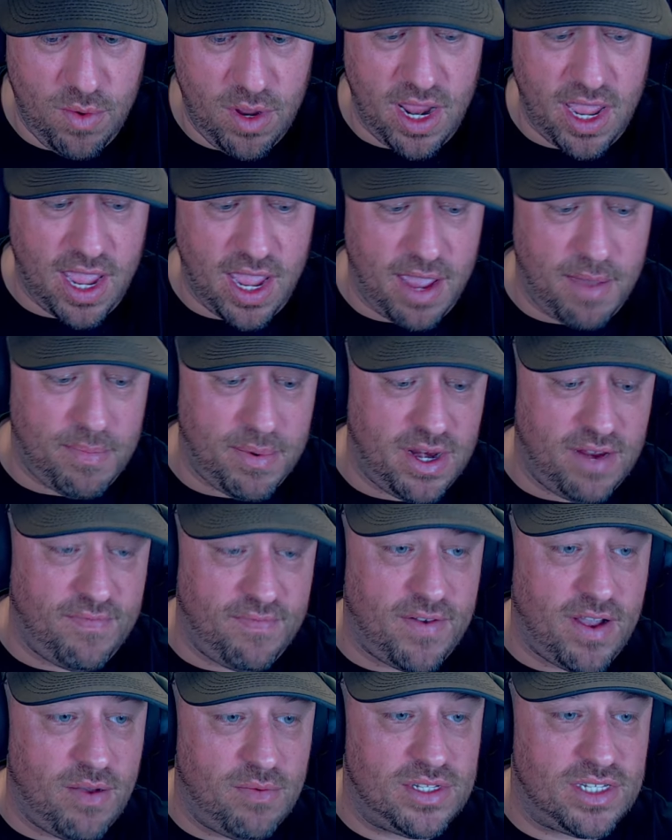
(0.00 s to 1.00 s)
would happen
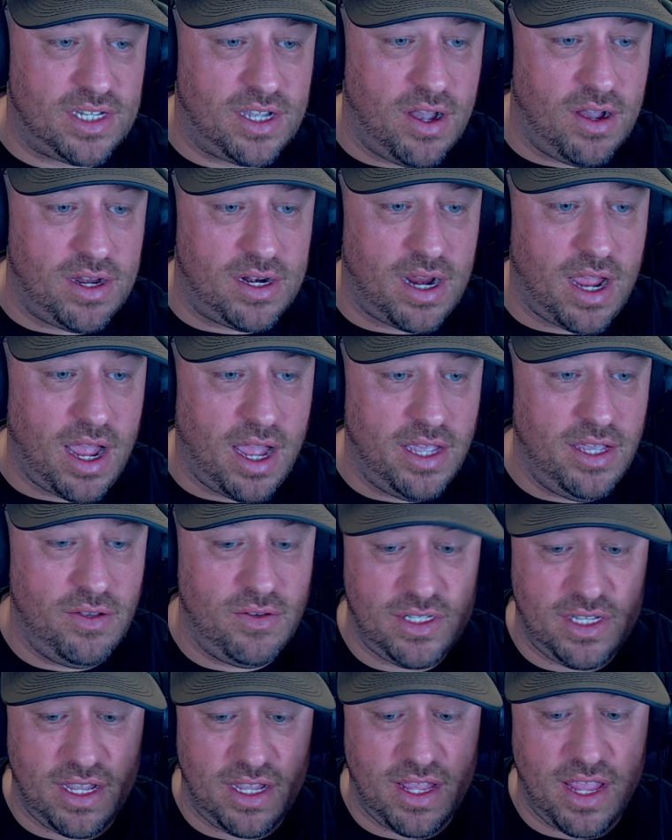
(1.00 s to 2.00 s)
if I was gone? I
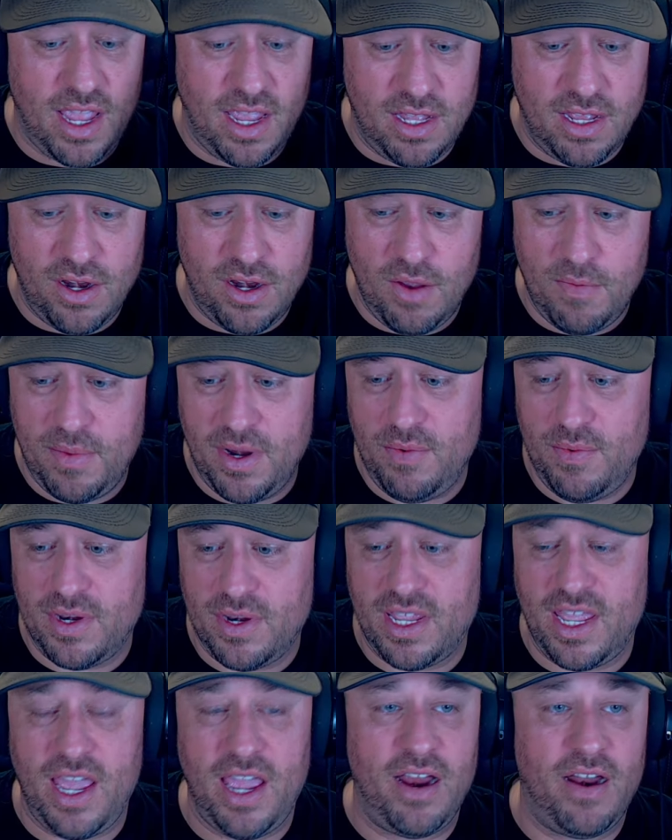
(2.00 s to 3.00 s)
used to think that nobody
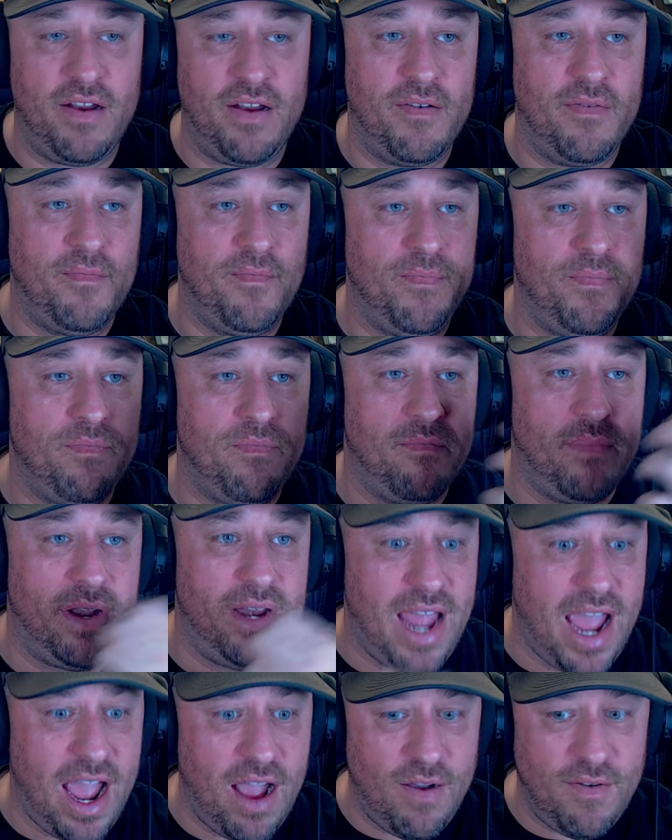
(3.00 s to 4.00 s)
would care, but
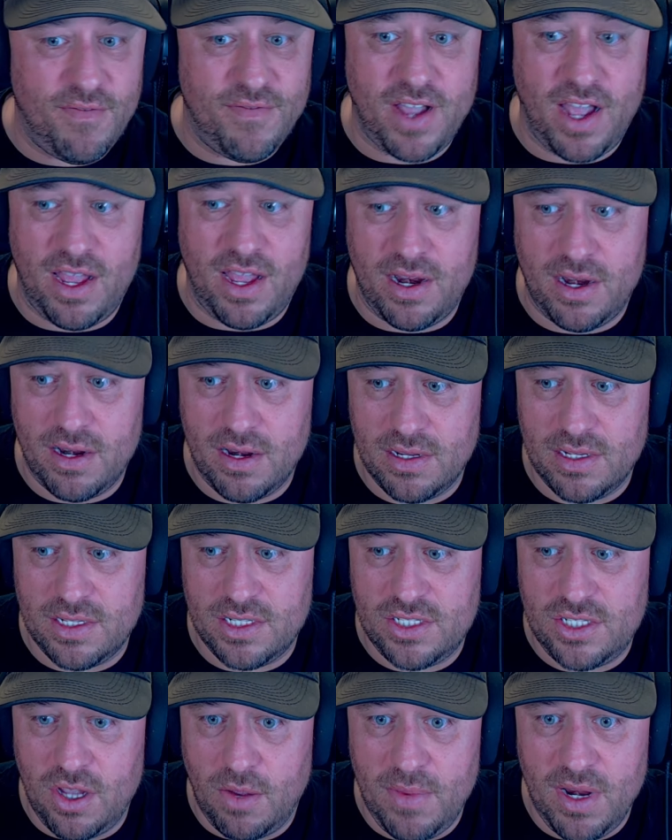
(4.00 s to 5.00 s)
now I've got
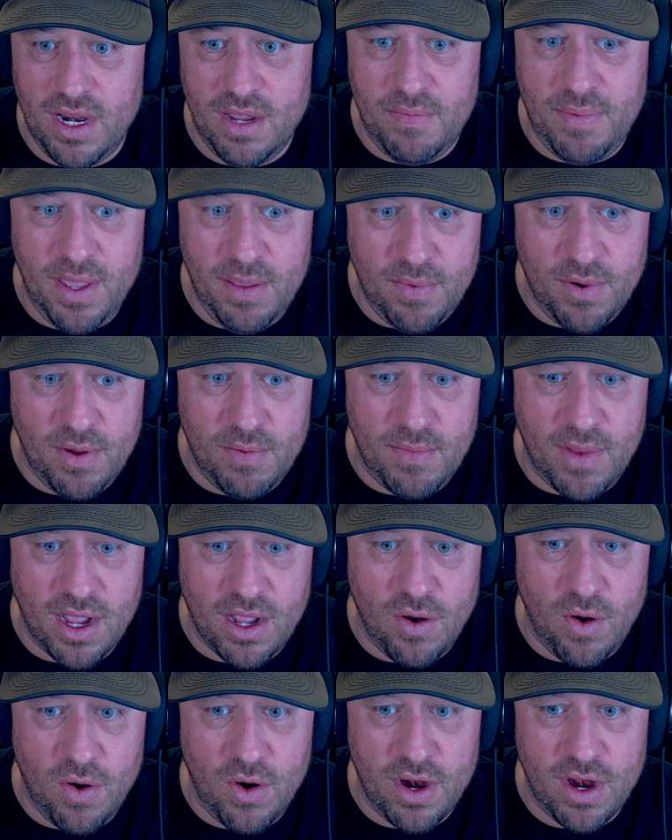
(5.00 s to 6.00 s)
so many people in my
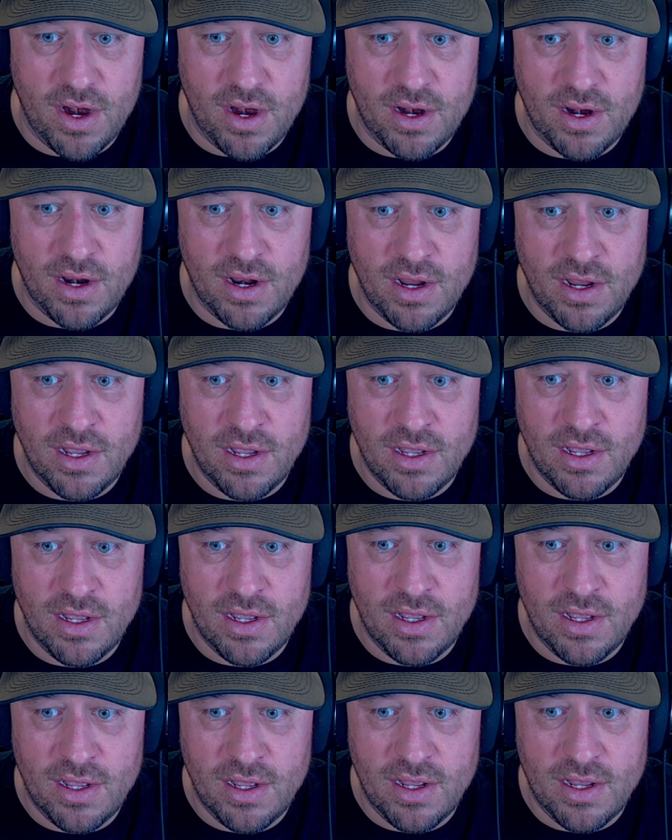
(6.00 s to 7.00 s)
corner.
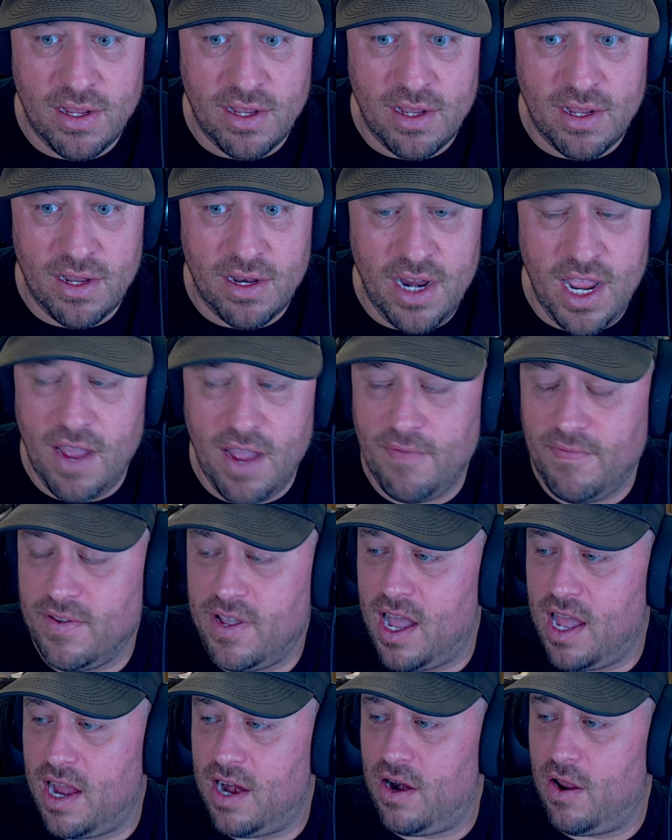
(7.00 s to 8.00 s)
Now I've
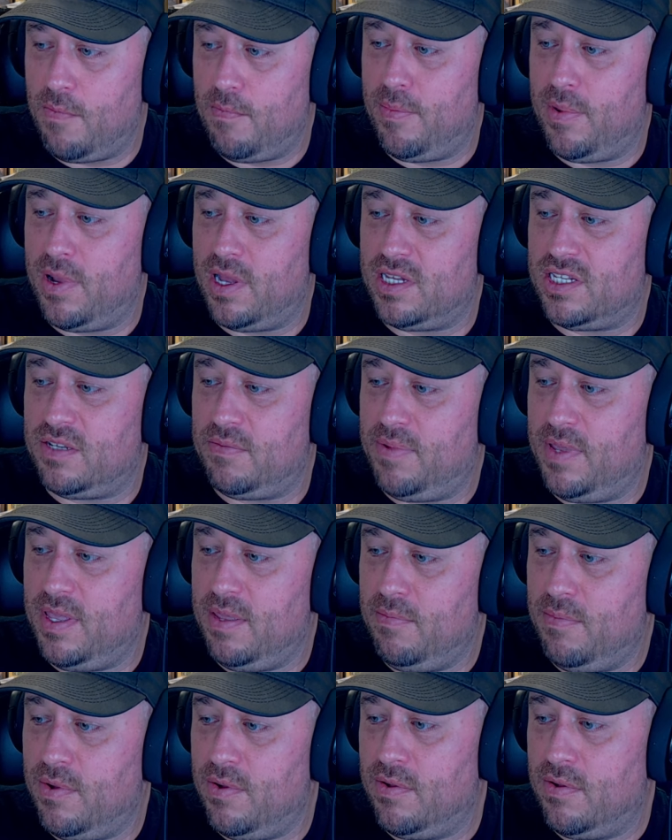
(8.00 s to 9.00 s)
got a bunch of
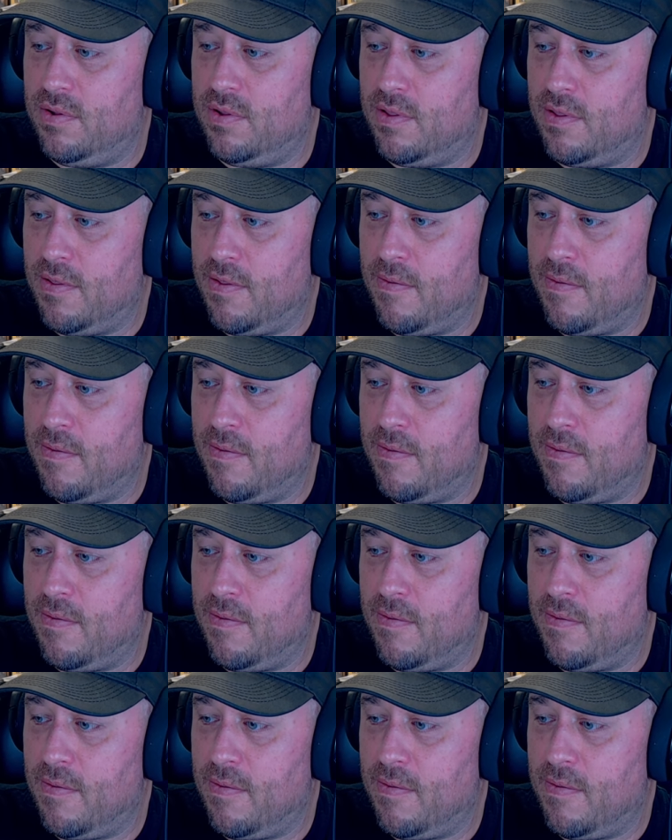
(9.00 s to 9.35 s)
people